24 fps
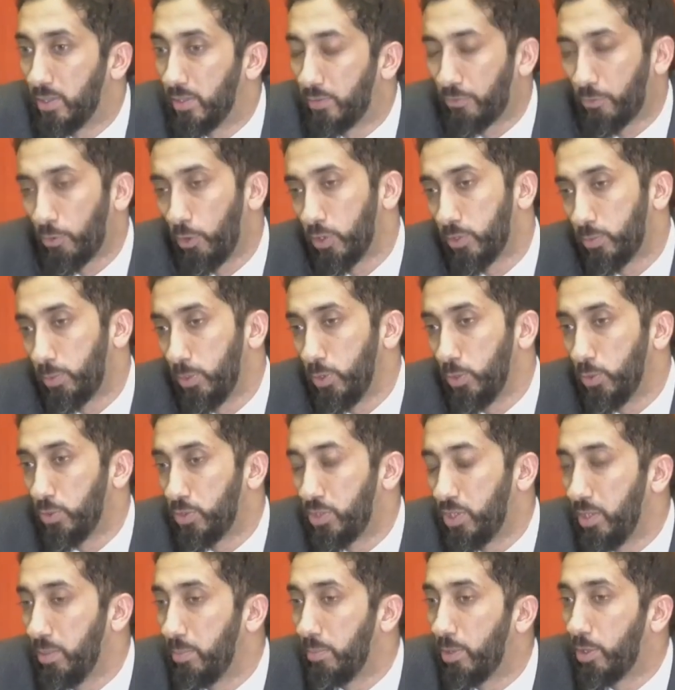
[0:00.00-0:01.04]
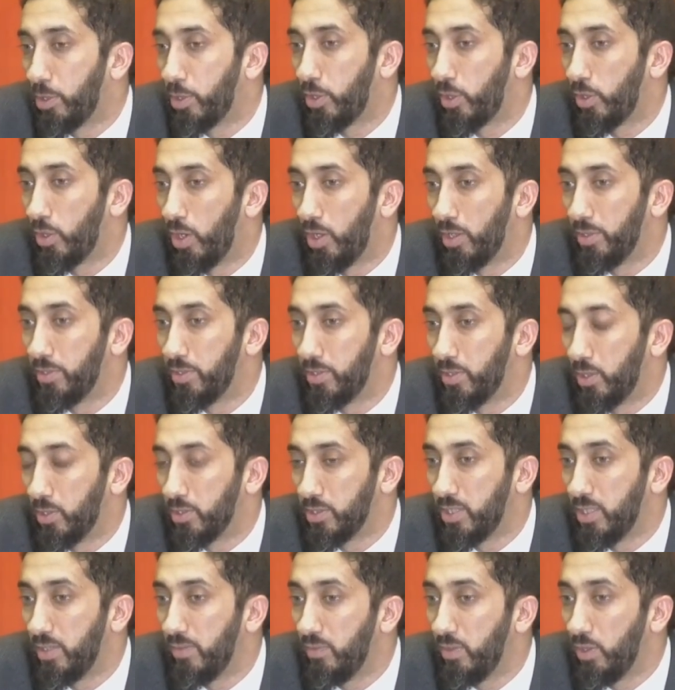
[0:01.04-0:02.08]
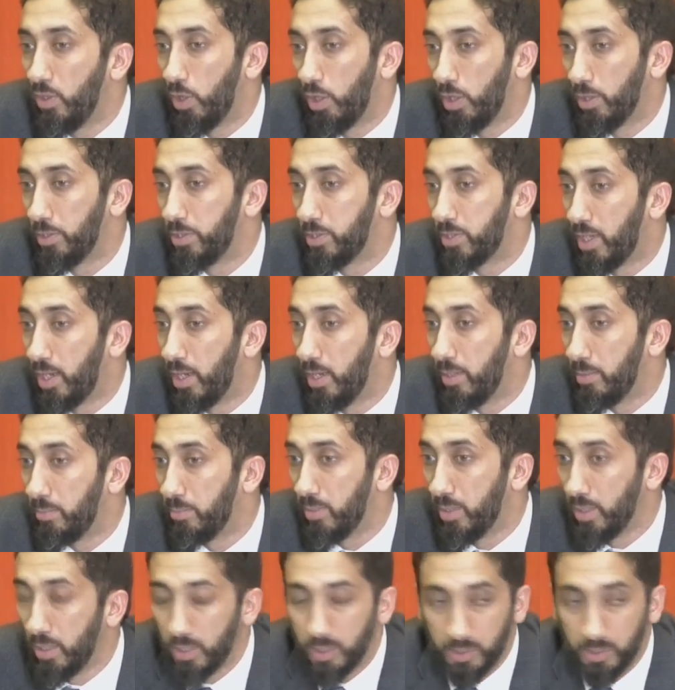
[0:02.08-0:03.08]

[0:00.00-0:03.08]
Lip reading: And of course, when you see murder on TV all the time,